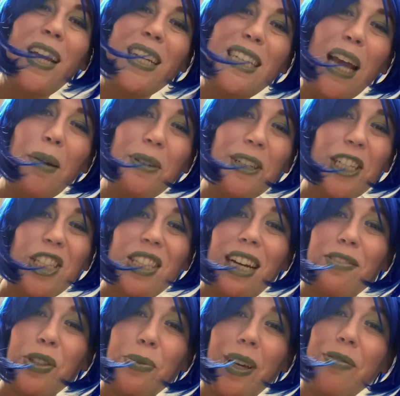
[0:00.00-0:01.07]
Now we just
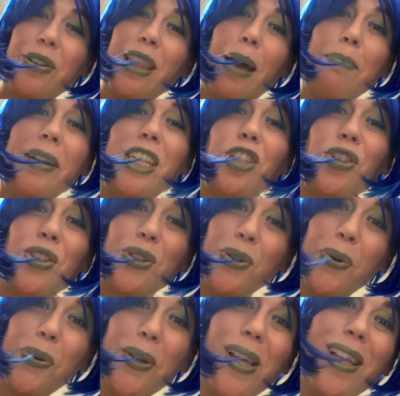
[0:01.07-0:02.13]
have to wait for that mixture to
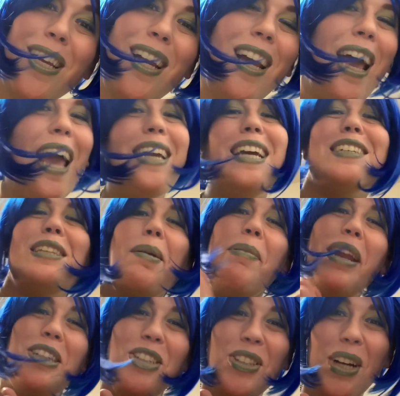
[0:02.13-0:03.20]
cool. I guess I
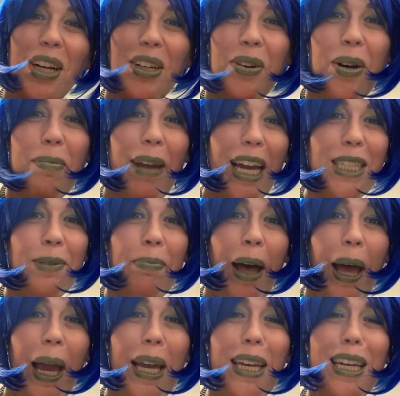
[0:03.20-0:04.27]
better start Cormac's
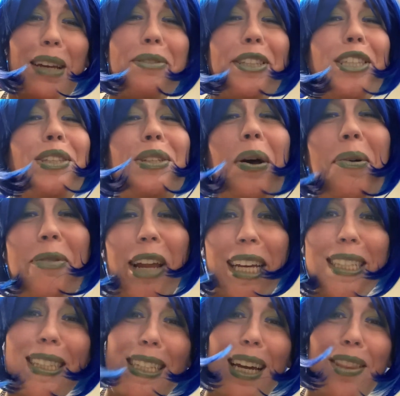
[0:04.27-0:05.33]
pie. He was so
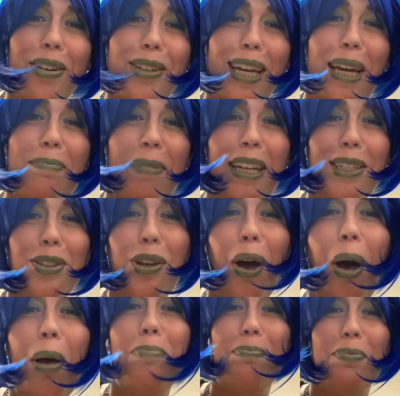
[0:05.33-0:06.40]
nice the other day, made us
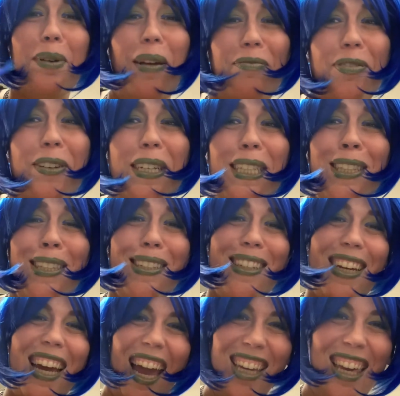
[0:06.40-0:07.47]
all breakfast.
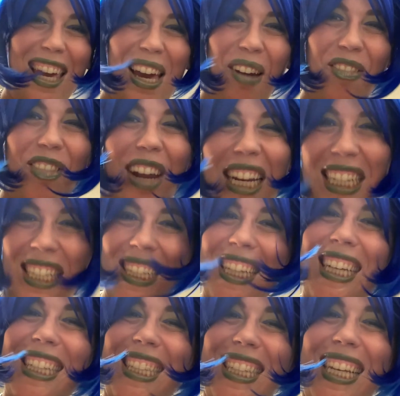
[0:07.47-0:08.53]
I can't wait till
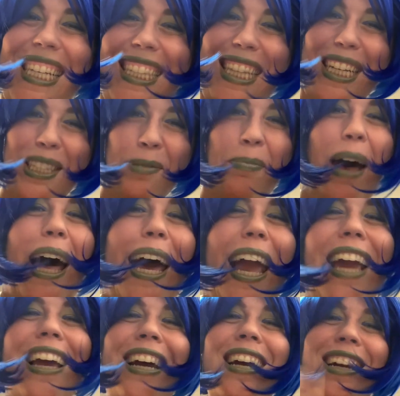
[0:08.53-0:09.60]
he sees this
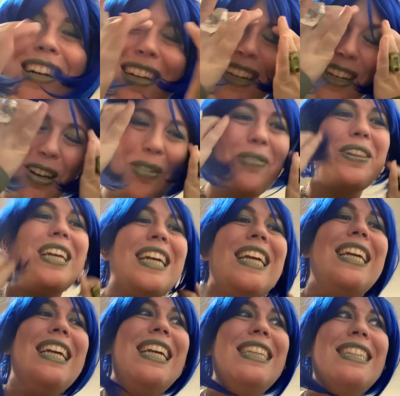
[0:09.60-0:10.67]
pie. Hopefully
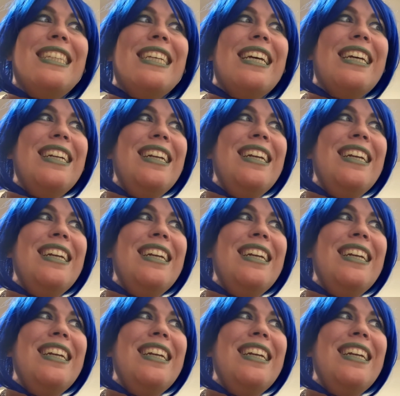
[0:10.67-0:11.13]
he eats it.